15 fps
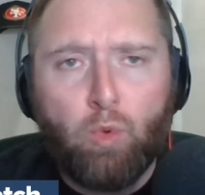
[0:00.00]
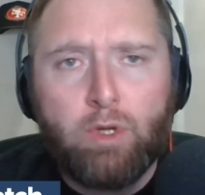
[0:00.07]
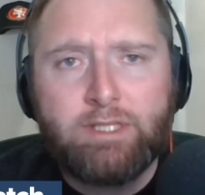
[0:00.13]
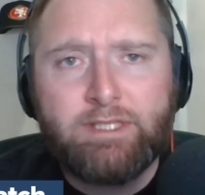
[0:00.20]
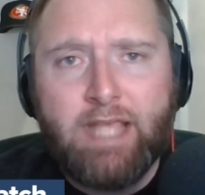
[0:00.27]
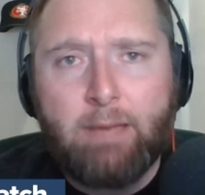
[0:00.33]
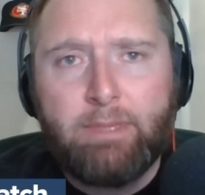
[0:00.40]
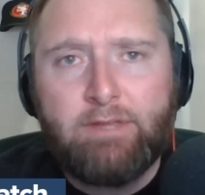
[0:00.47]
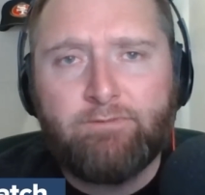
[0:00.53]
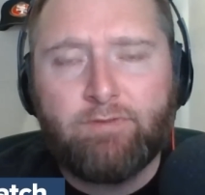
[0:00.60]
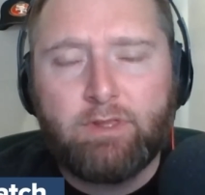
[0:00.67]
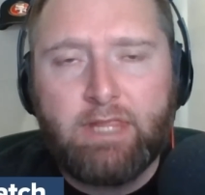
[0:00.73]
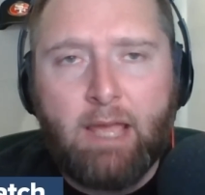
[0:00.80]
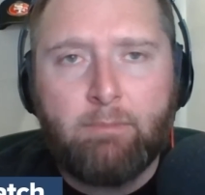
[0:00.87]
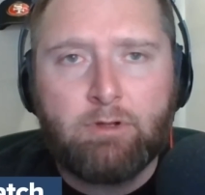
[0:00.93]
What does that mean
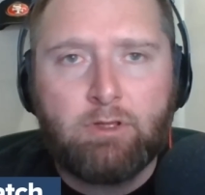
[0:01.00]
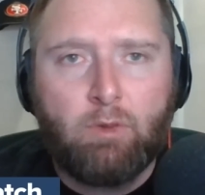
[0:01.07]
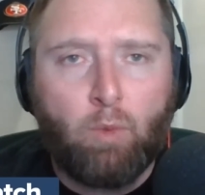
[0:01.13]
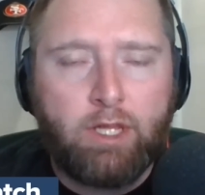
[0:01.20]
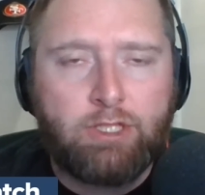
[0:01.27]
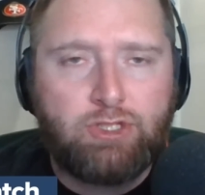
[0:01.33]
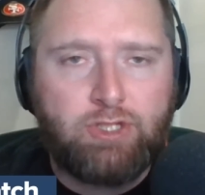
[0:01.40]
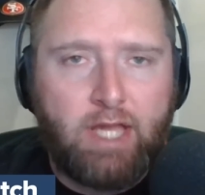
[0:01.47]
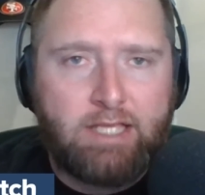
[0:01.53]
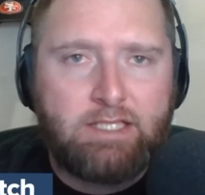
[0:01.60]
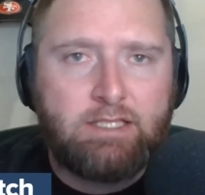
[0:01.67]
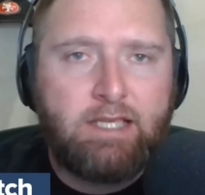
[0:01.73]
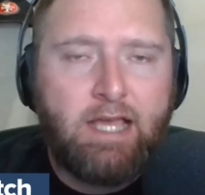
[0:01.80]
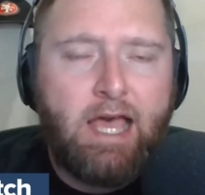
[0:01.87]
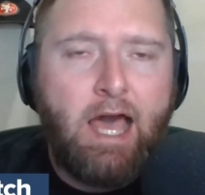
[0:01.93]
for them, or what are the
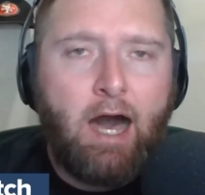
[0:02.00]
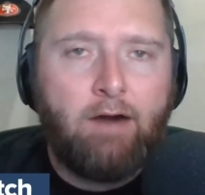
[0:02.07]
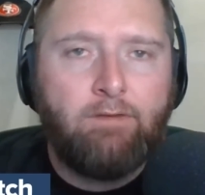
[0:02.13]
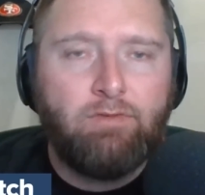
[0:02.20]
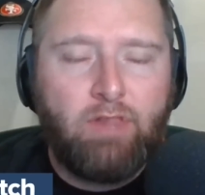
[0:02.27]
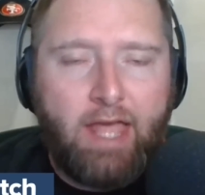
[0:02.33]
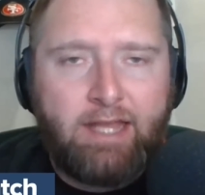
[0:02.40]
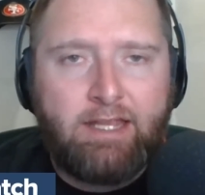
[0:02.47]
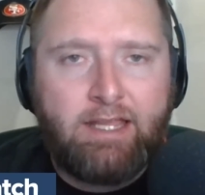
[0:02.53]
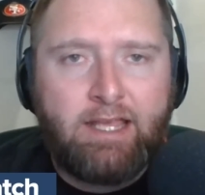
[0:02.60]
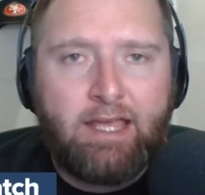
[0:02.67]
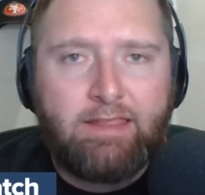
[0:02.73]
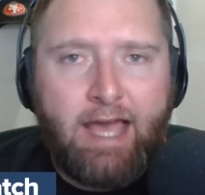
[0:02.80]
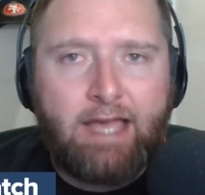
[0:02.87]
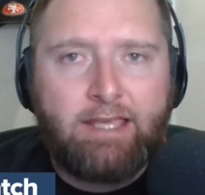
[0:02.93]
chances of
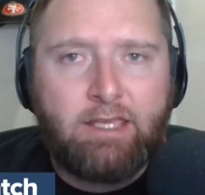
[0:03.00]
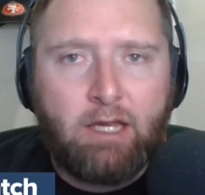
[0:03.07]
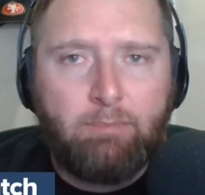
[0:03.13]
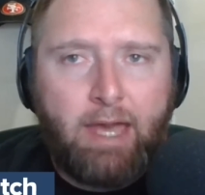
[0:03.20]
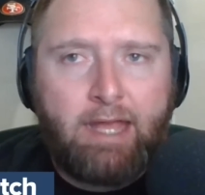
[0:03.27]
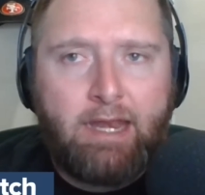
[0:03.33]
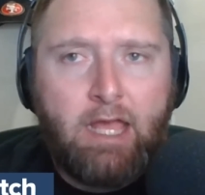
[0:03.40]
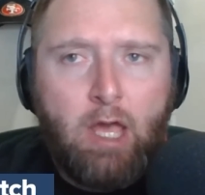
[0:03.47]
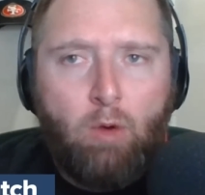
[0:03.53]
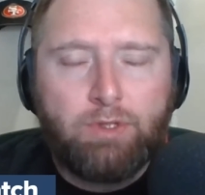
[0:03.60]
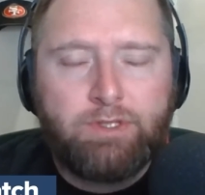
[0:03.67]
landing that young man?